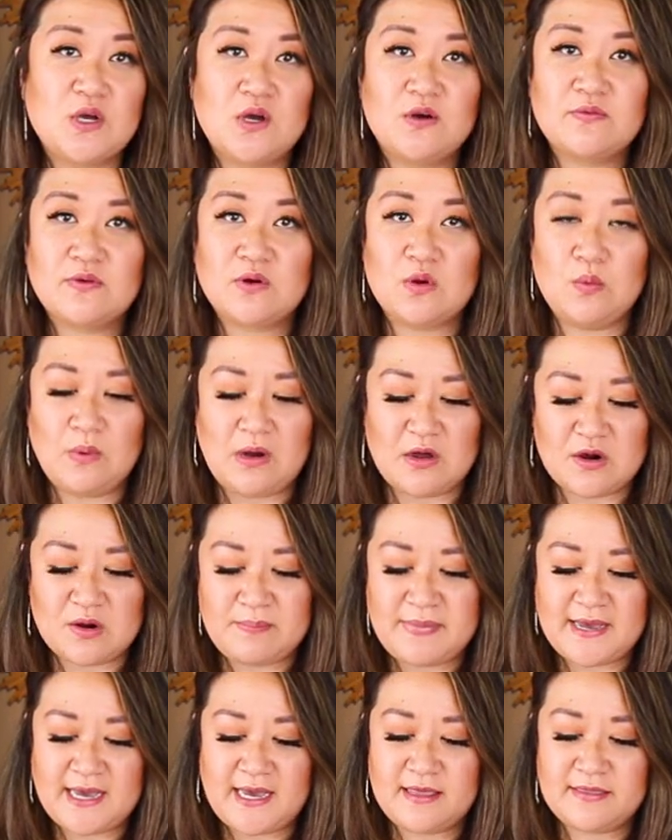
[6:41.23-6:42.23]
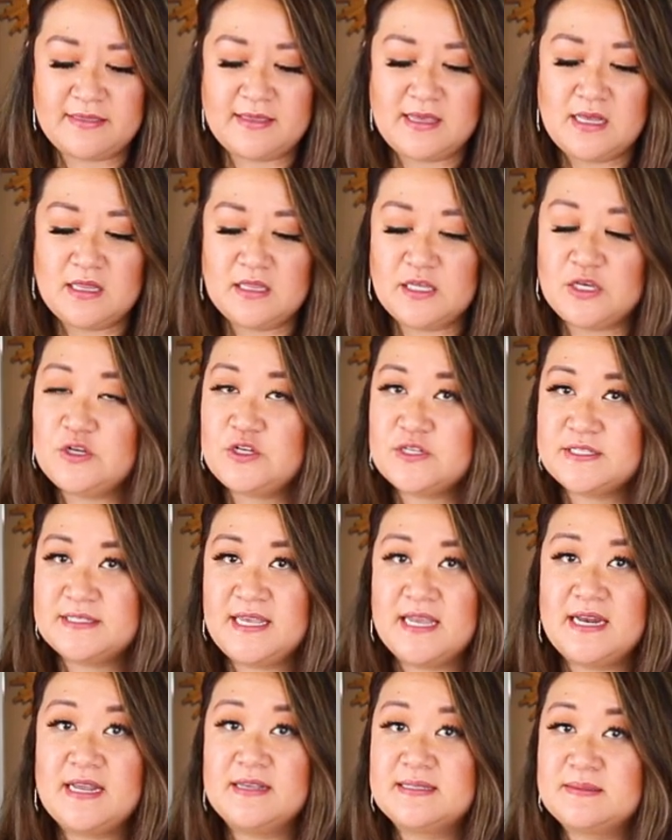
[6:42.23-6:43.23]
over a water bath. Like you just
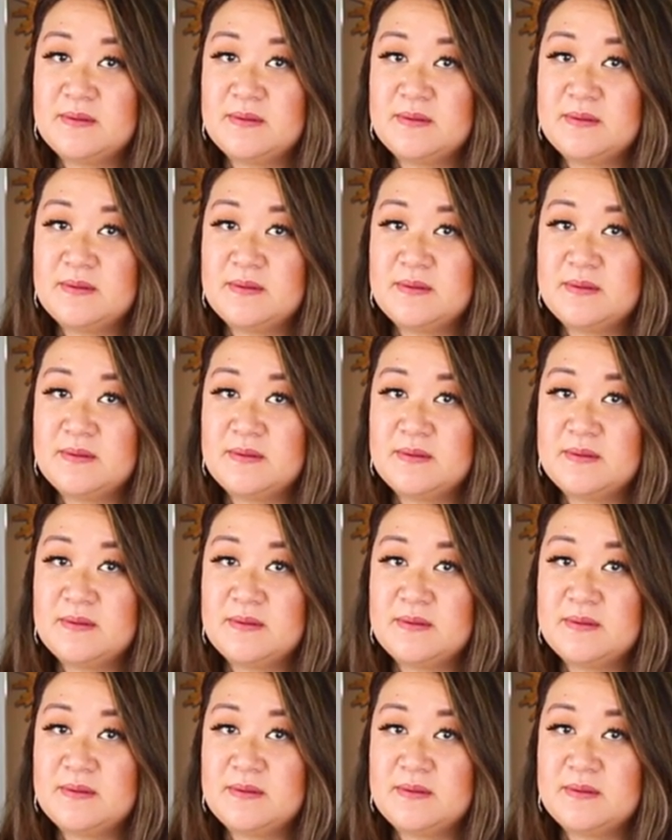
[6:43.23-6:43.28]
get a